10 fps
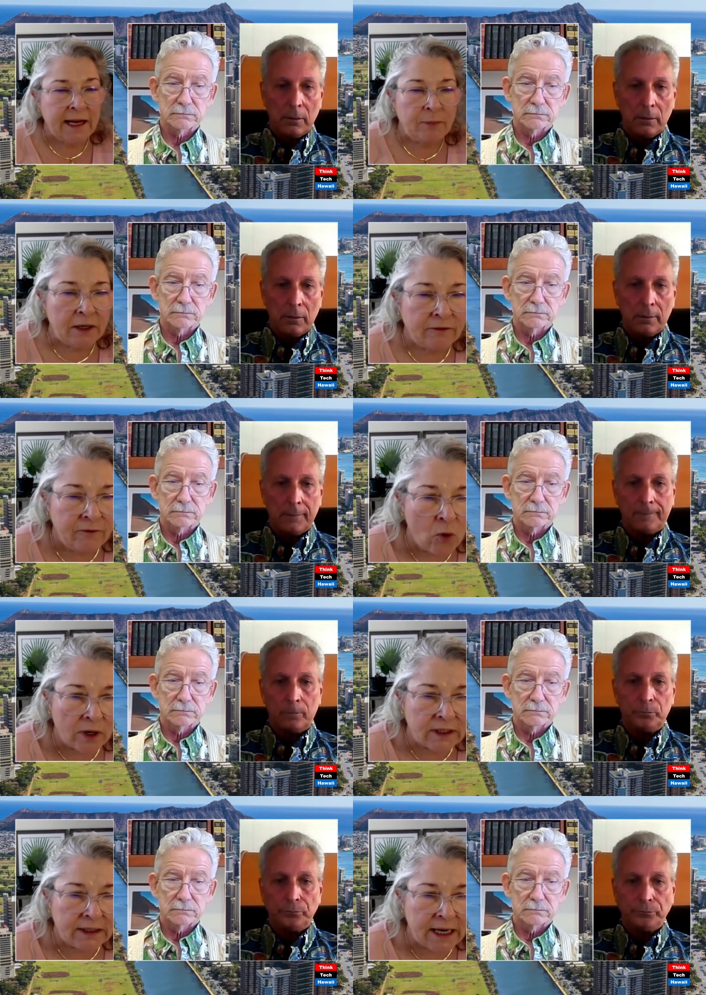Speaker 1: can't be
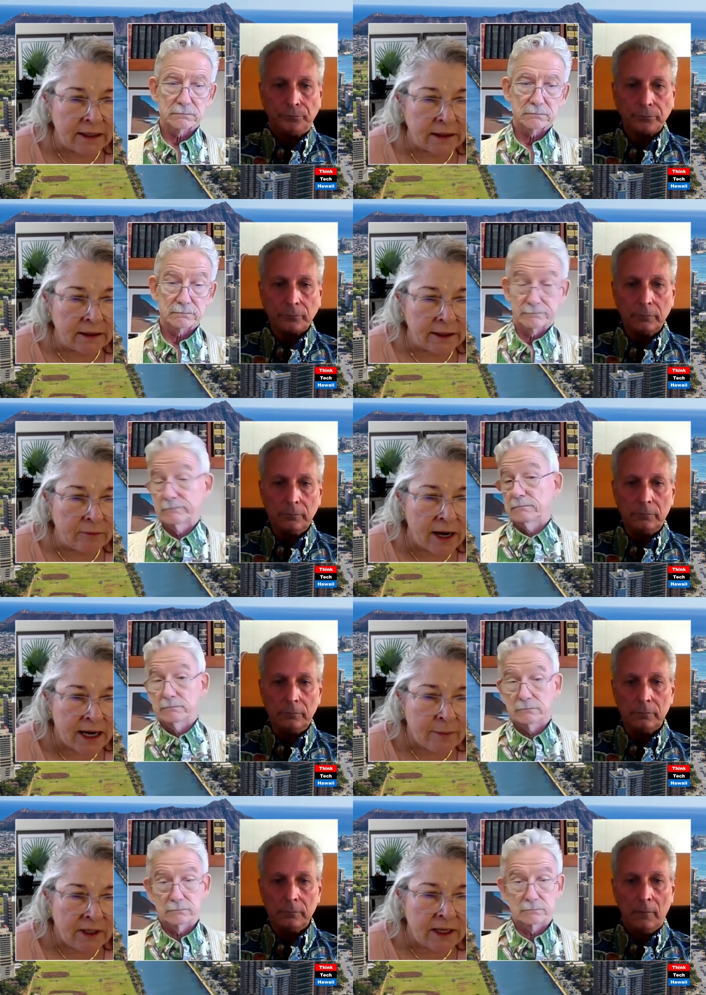enforced technically, right?
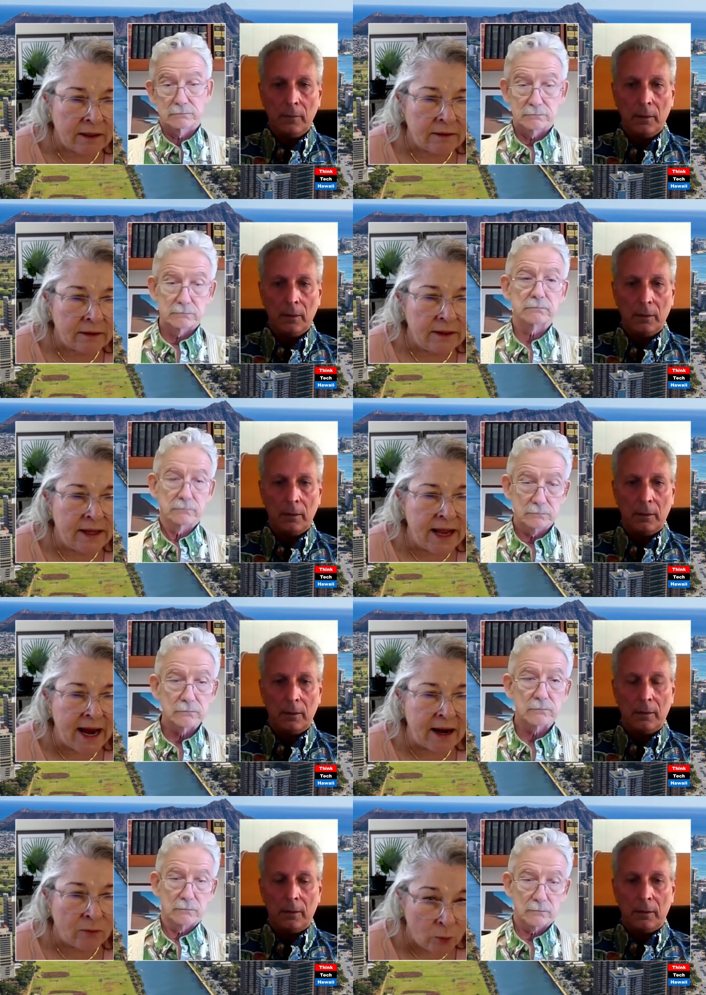I mean, that
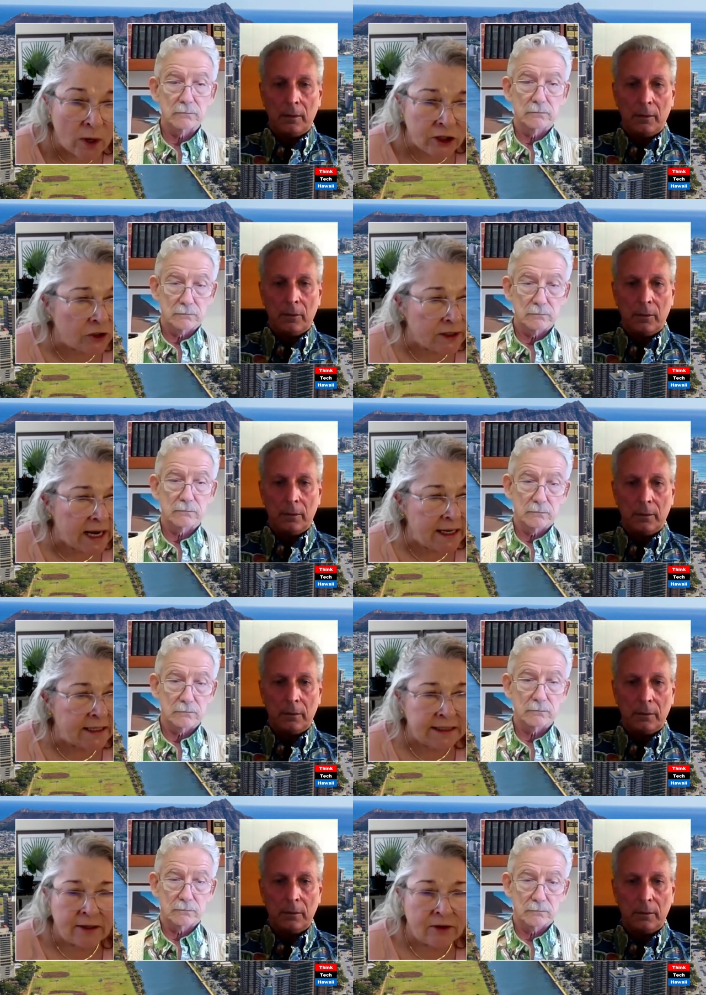they, what you're saying
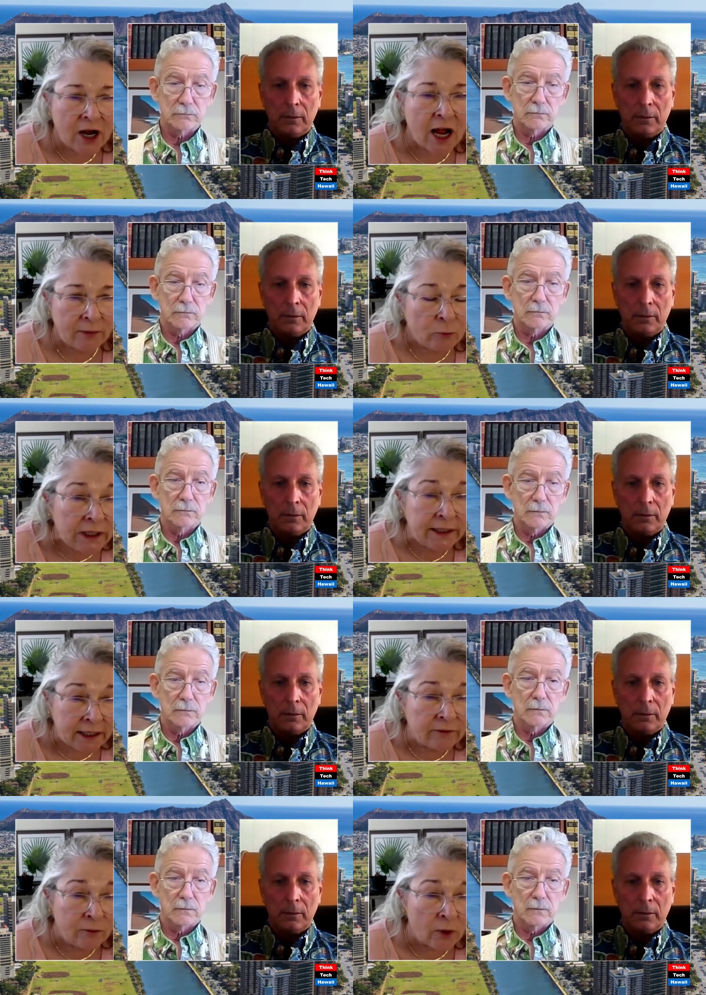is they're not really
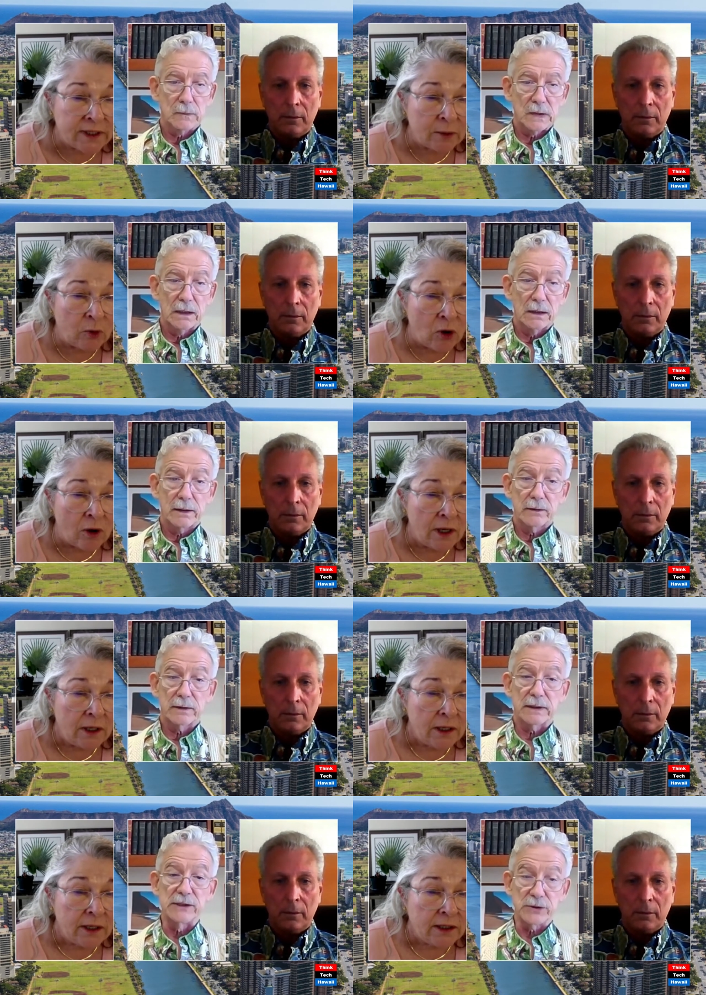enforceable.
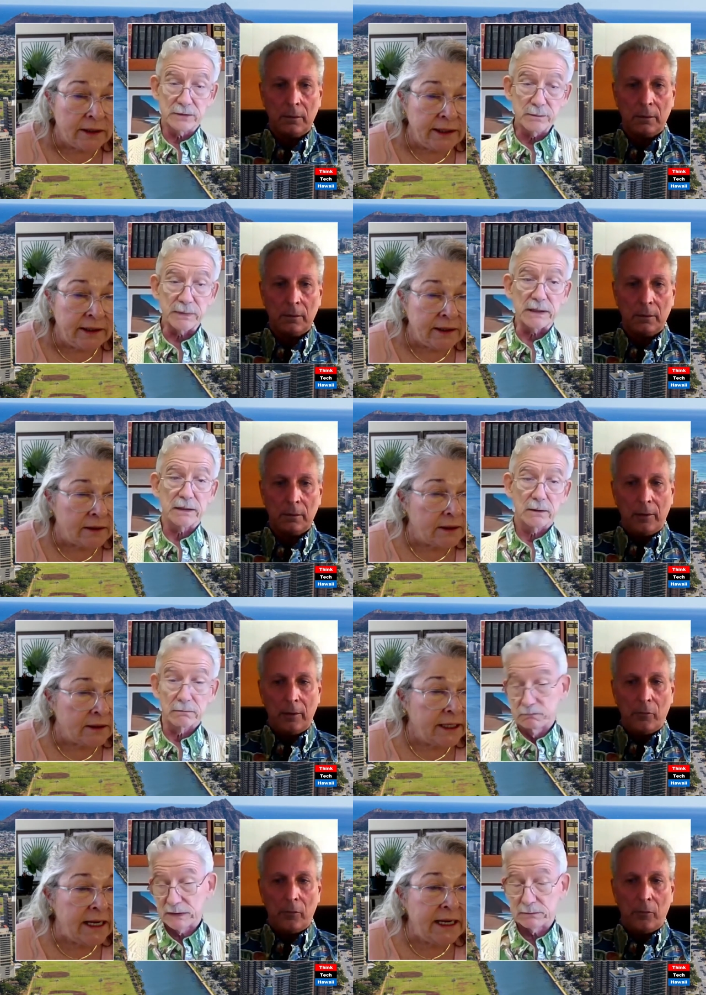
Speaker 2: They shouldn't be.
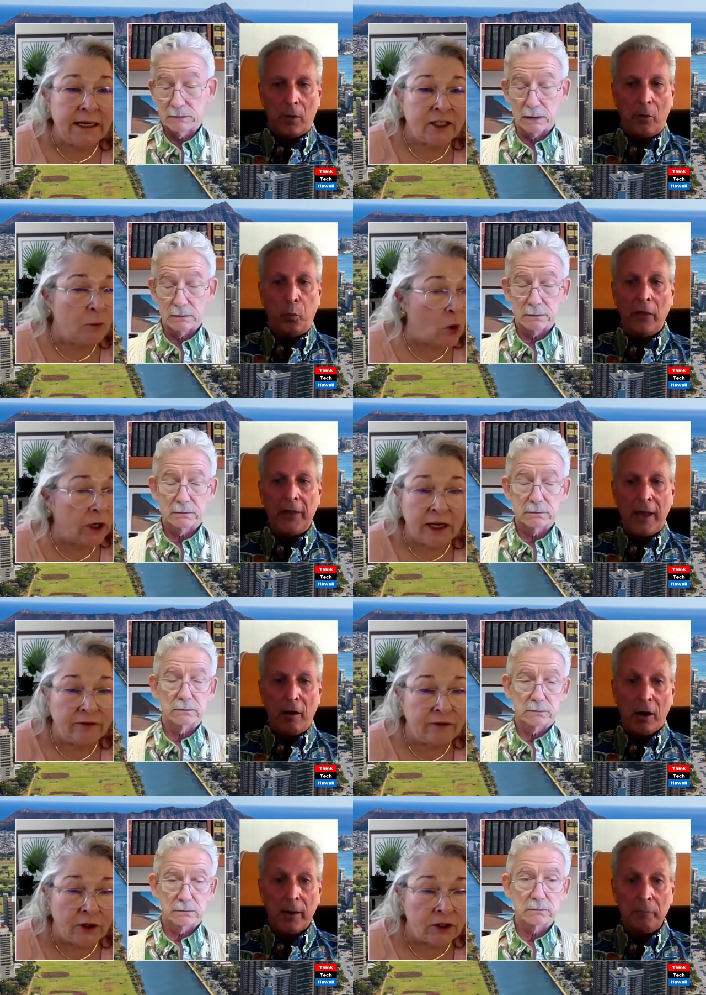Well, they
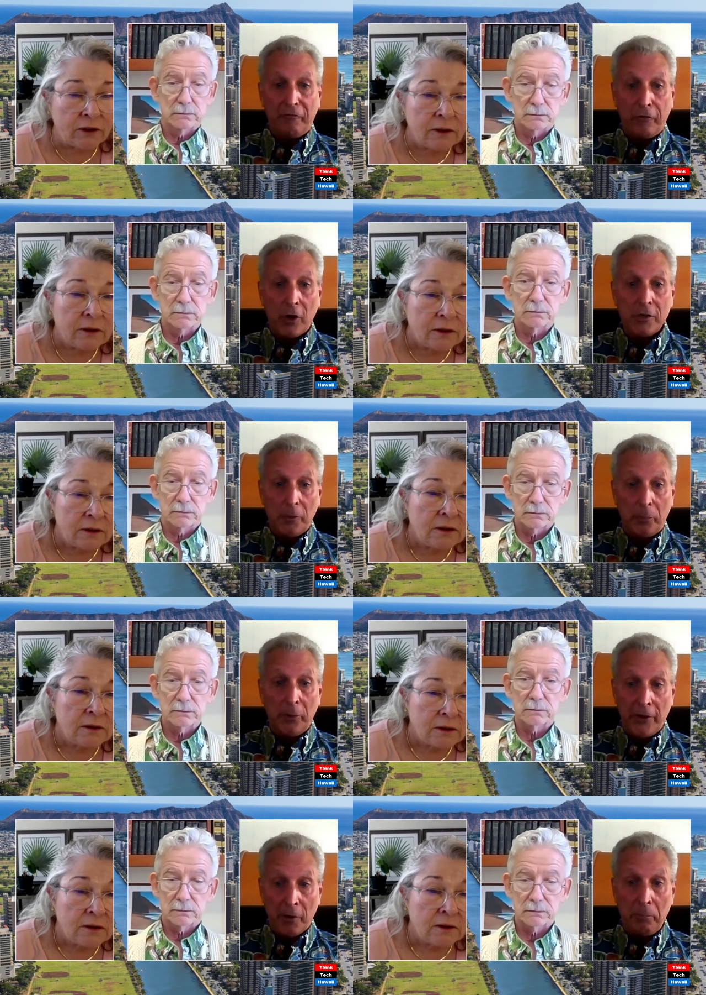
Speaker 3: are
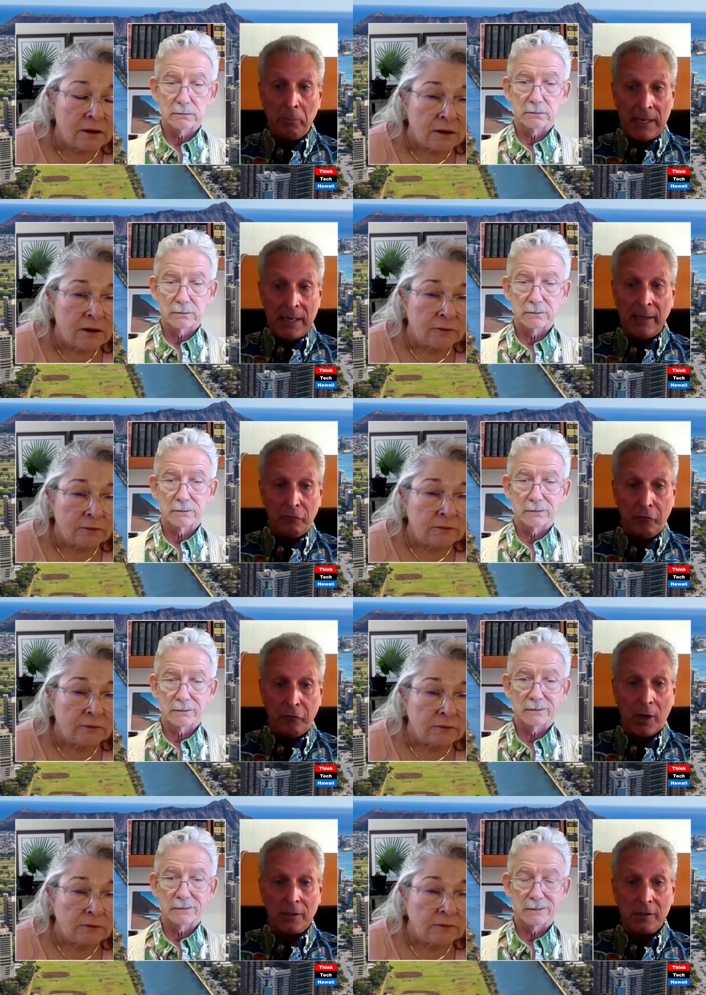enforceable. They're being
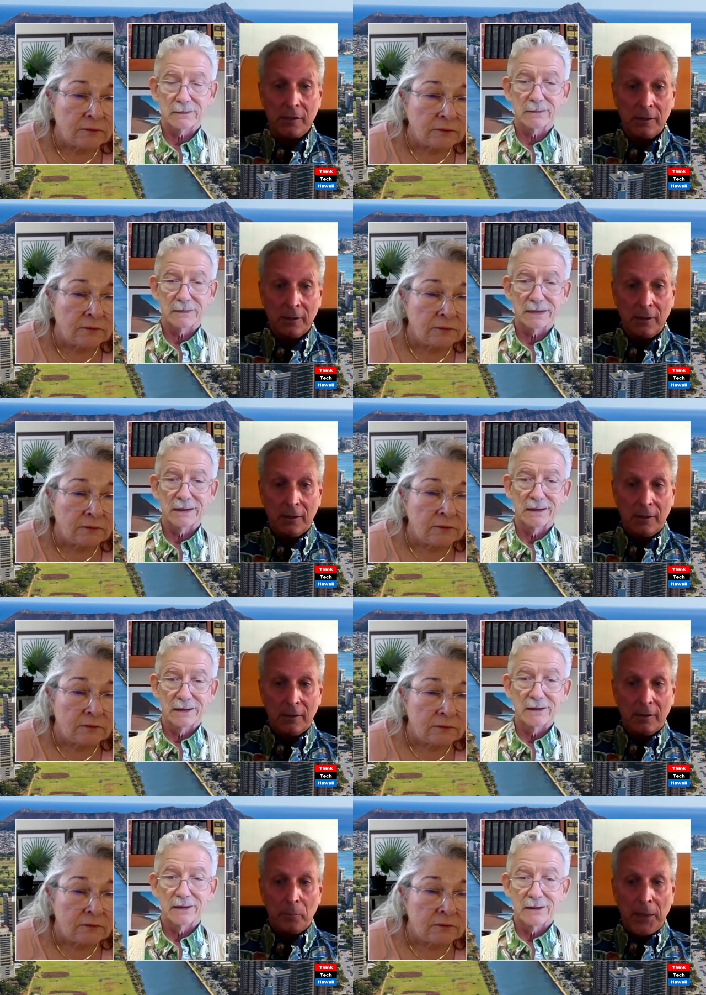enforced.
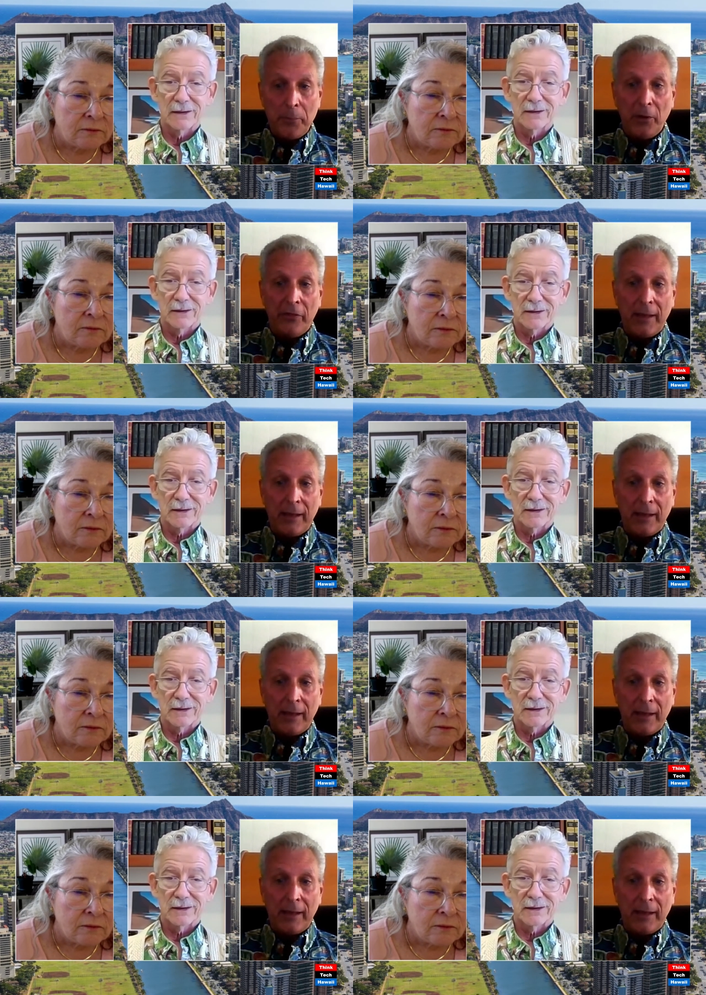People that